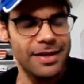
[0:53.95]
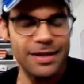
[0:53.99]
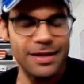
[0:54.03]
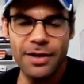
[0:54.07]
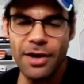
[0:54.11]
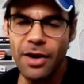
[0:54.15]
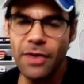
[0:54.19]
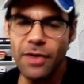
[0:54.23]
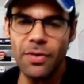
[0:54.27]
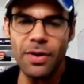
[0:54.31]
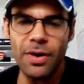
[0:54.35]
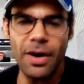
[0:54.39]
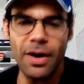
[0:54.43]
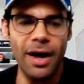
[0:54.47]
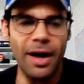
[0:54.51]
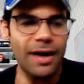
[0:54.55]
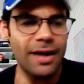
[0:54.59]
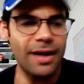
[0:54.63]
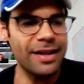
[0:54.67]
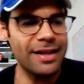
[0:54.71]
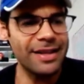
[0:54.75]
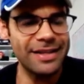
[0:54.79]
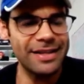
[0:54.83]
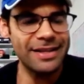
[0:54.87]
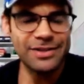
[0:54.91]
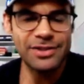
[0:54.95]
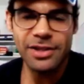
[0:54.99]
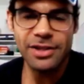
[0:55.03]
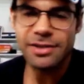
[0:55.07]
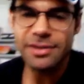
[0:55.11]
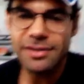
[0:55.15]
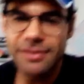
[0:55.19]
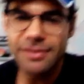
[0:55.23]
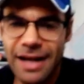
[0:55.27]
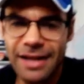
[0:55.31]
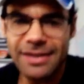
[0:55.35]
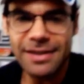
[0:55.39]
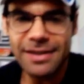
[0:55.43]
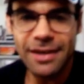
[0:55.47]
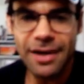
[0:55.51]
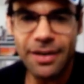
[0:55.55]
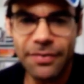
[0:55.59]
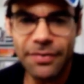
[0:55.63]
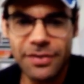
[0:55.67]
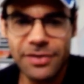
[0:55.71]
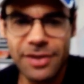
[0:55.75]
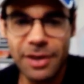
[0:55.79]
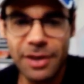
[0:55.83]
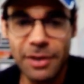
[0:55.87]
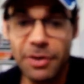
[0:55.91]
You know, just not to get
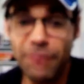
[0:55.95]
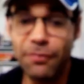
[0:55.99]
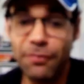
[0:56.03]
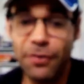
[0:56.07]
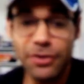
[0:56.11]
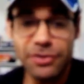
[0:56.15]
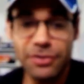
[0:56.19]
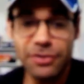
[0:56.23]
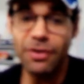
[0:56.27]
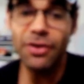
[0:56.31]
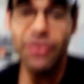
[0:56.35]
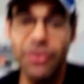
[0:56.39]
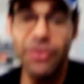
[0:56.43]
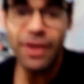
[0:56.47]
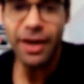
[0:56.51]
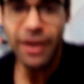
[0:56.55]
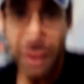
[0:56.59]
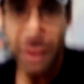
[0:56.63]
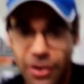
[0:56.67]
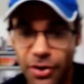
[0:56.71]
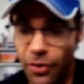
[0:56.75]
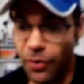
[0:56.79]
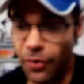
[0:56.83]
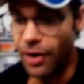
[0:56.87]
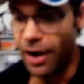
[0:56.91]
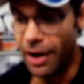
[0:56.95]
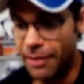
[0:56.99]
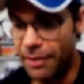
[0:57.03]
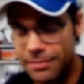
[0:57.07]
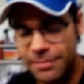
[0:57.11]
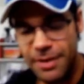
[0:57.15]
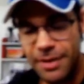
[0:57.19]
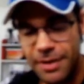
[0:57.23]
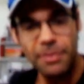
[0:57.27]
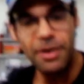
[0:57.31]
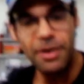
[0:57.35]
on the subject, first of all, thank you. I'm